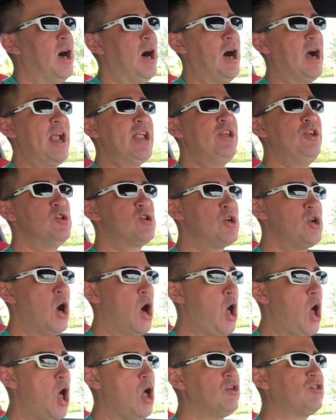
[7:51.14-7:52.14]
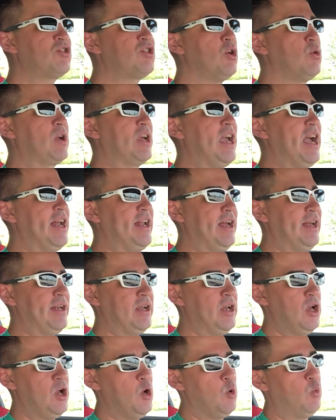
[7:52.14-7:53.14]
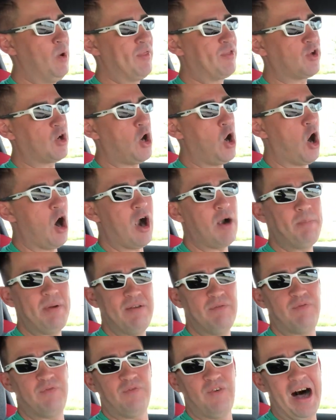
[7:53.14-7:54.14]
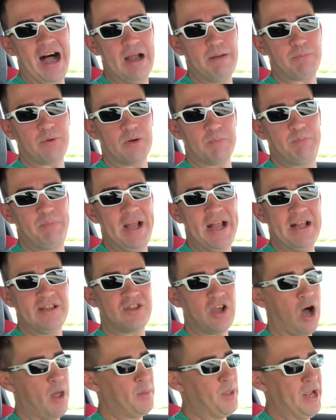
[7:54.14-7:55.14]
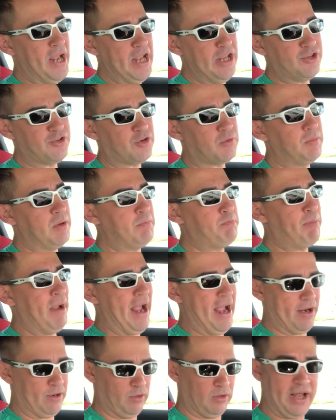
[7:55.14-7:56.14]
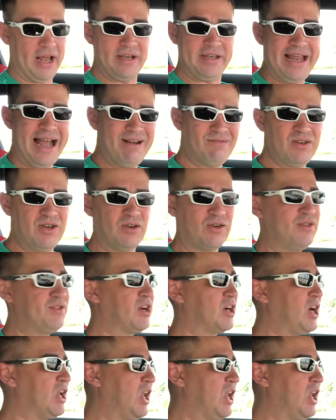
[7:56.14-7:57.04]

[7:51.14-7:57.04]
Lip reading: And you can also get it with carbon fiber bits on the instrument panel and down here in the